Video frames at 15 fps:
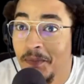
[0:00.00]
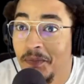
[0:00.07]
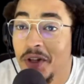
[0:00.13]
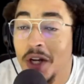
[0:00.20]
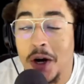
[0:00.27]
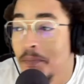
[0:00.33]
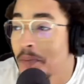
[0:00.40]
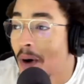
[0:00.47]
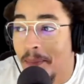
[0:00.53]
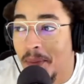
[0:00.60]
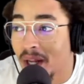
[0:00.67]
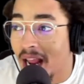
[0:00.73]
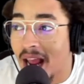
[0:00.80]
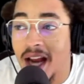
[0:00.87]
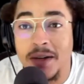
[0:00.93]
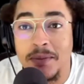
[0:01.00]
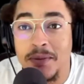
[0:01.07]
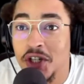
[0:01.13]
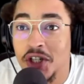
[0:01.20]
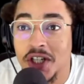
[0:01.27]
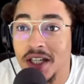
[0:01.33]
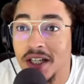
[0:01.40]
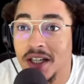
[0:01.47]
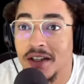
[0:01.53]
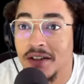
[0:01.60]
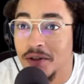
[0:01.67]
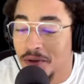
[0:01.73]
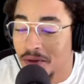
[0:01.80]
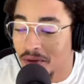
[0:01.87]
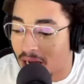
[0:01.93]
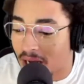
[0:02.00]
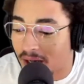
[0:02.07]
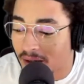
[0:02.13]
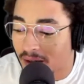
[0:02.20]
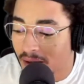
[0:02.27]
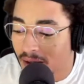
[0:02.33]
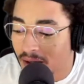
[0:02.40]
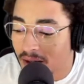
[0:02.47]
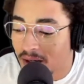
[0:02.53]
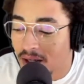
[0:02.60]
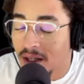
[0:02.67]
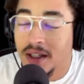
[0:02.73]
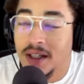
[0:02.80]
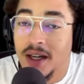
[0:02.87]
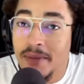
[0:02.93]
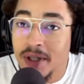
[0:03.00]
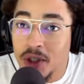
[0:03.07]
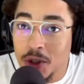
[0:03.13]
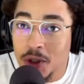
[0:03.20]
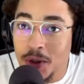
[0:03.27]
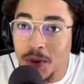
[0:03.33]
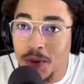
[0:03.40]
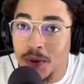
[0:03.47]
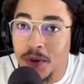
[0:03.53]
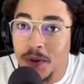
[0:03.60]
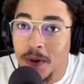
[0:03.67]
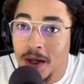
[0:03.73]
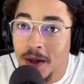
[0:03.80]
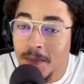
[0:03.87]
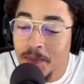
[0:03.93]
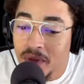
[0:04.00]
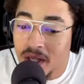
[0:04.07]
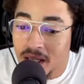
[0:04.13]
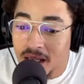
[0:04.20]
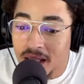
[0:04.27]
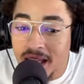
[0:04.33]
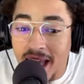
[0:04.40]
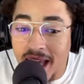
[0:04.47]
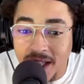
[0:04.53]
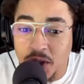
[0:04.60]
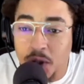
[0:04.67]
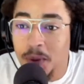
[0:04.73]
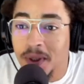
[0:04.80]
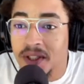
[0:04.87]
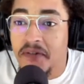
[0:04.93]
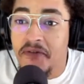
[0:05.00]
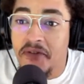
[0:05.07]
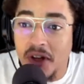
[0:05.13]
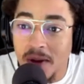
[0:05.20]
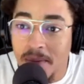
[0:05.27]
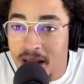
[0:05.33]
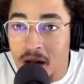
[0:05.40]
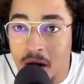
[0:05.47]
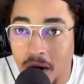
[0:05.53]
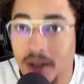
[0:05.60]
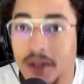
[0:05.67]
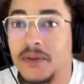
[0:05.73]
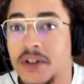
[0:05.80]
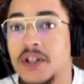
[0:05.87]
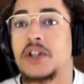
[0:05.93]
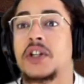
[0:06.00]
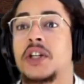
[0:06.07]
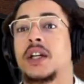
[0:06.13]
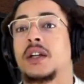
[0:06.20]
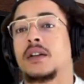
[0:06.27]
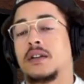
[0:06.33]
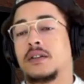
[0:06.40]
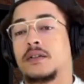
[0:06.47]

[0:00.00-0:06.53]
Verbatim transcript: No propaganda machine can do that. Number two, guess who was filming all of this shit?